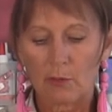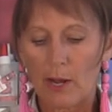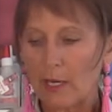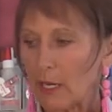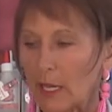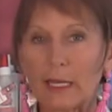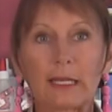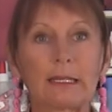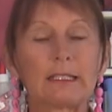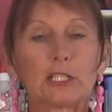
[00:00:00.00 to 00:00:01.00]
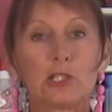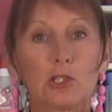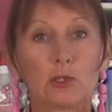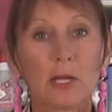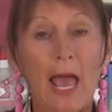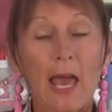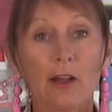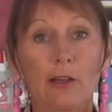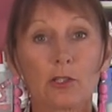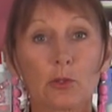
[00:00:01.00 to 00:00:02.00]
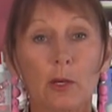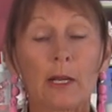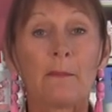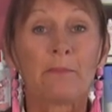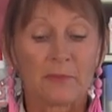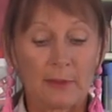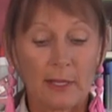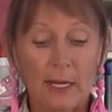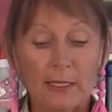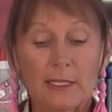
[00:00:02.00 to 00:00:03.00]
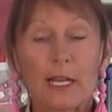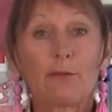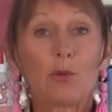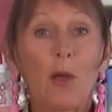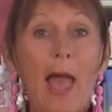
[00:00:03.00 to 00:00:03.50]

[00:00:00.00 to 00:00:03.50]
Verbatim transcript: right? And I can continue to add on to it like I said, if you